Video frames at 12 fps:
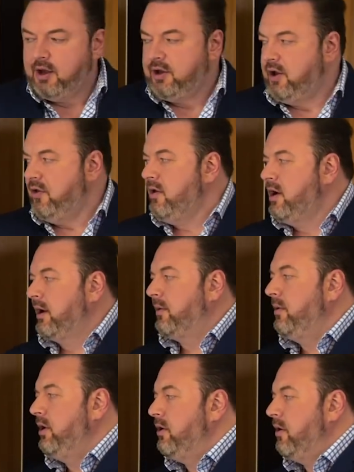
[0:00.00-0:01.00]
You're
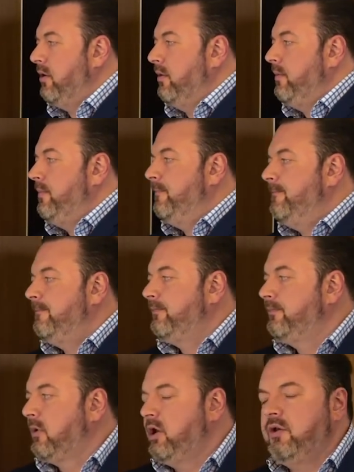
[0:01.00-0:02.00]
not you're
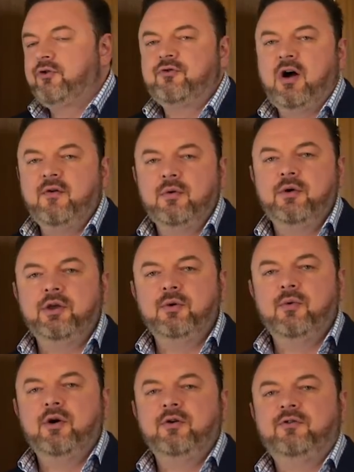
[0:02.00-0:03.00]
not driving what
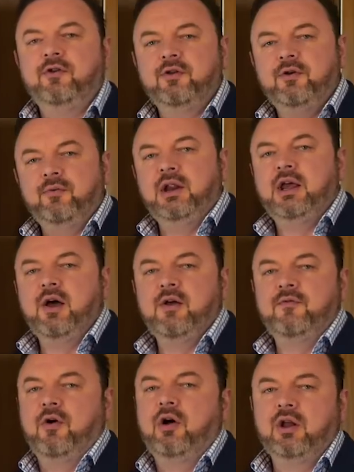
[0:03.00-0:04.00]
you want. You're not really
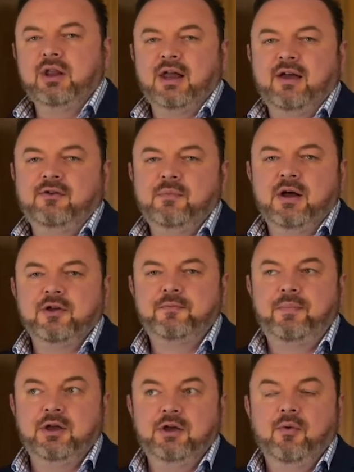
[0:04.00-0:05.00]
going for holidays
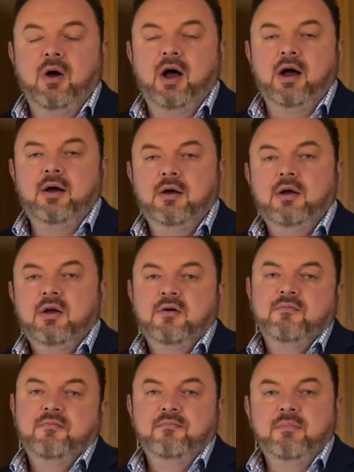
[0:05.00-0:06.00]
much, but you are
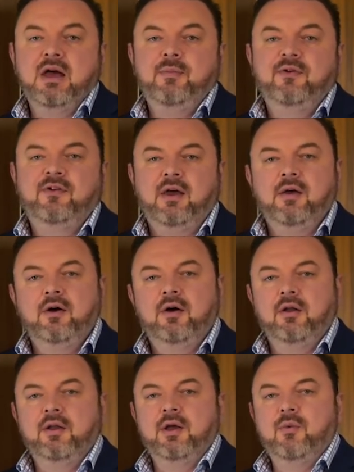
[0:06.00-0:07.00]
maybe taking a
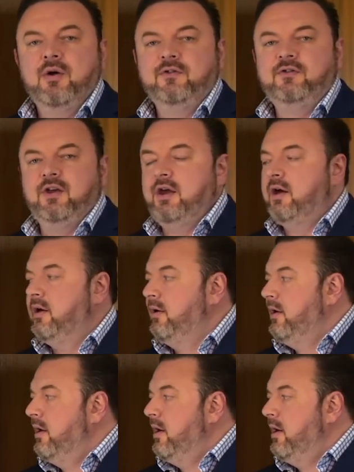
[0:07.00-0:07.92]
holiday once a year,